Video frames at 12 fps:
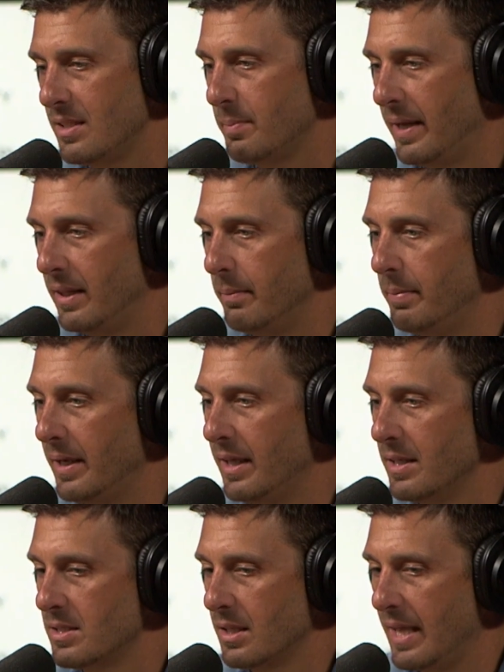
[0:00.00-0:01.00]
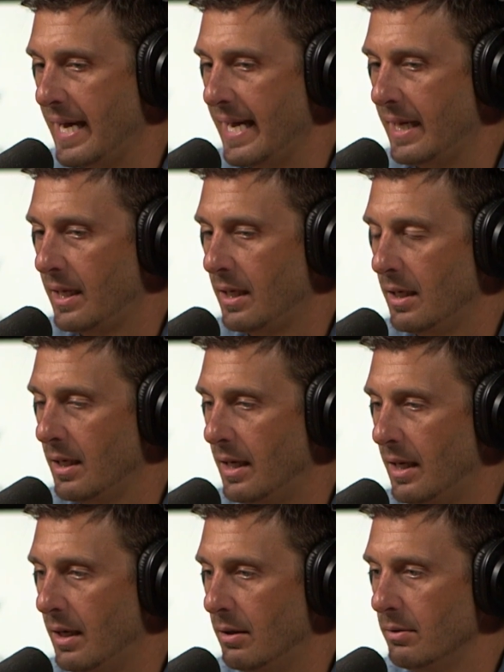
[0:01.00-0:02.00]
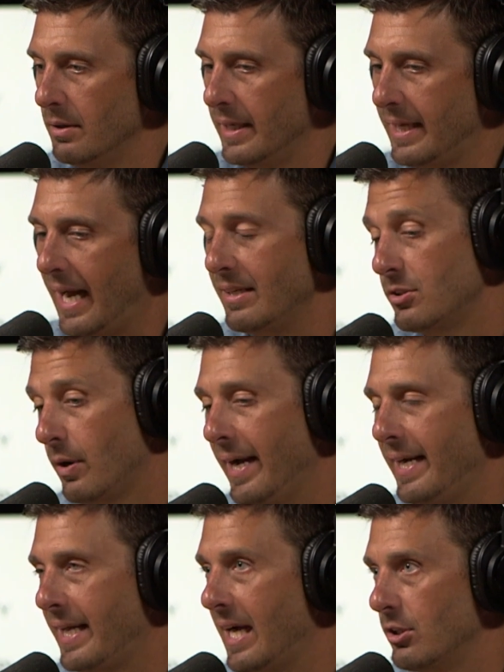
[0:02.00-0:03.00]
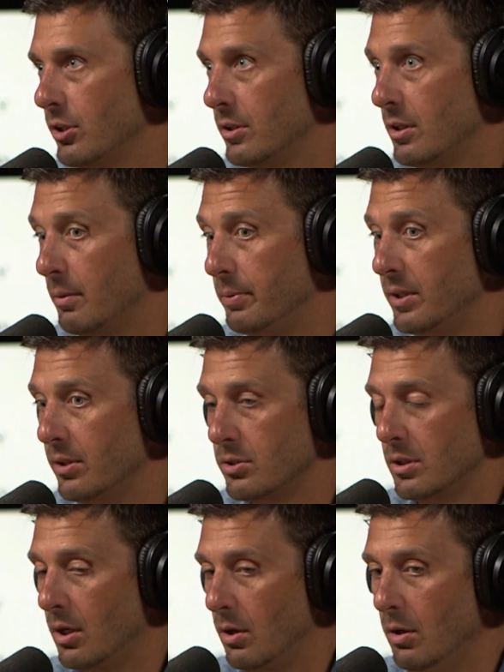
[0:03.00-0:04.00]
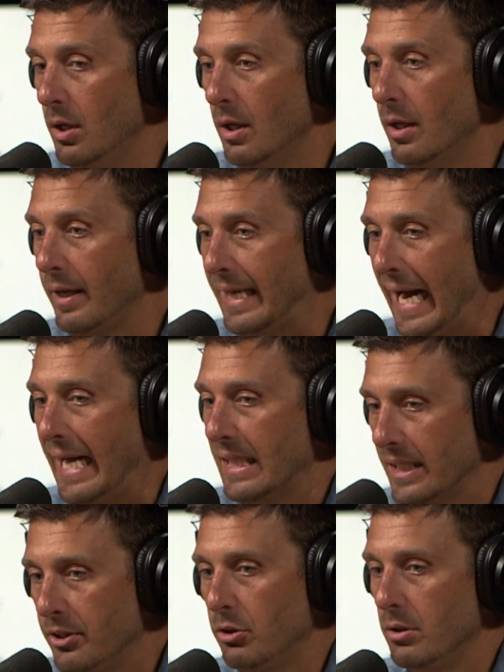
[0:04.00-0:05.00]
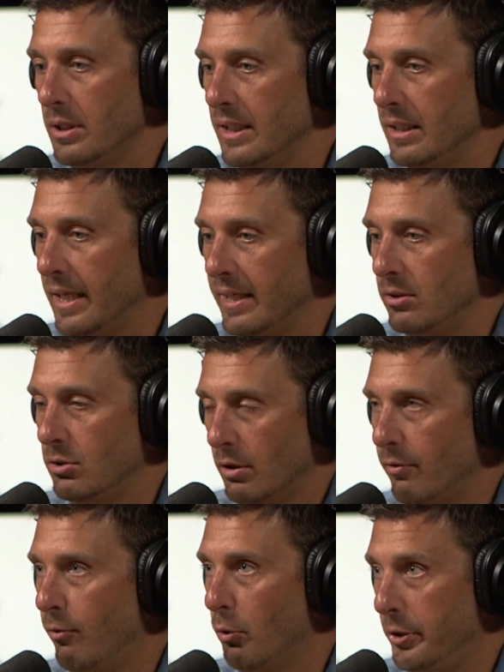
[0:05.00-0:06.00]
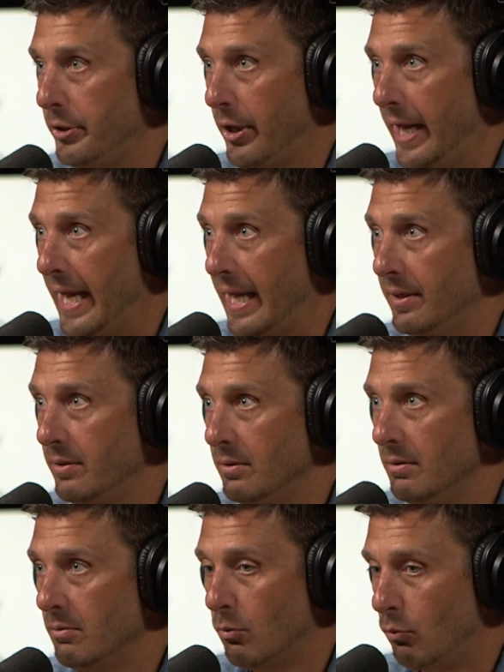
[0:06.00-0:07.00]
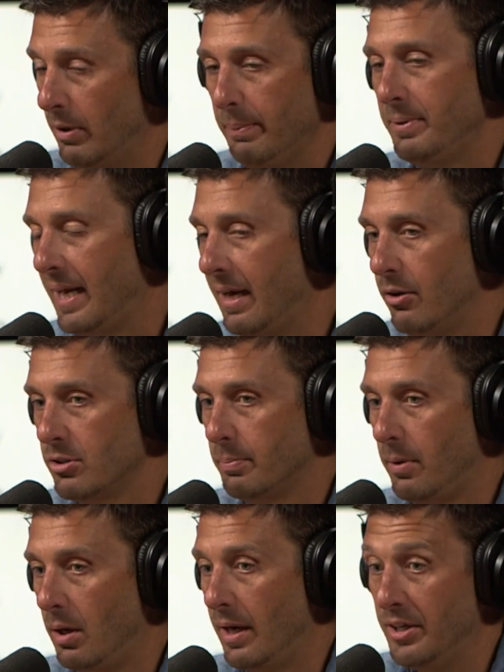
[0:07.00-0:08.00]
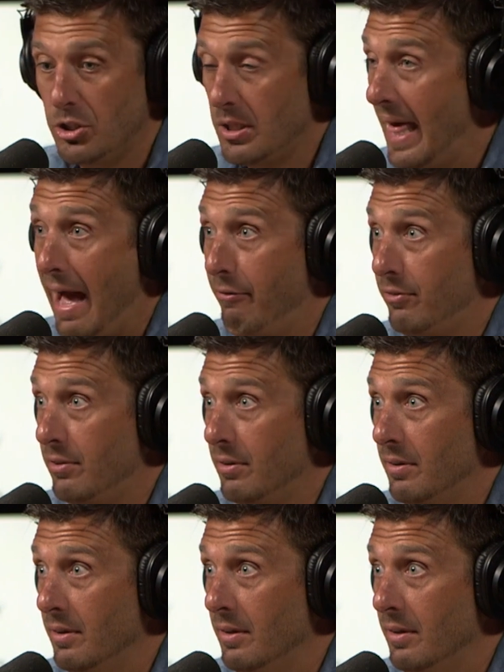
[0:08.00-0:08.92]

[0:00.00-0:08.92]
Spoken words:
has been the biggest, so I had a contract a couple years ago. Guy literally took 40 grand, ripped a house apart, and just left.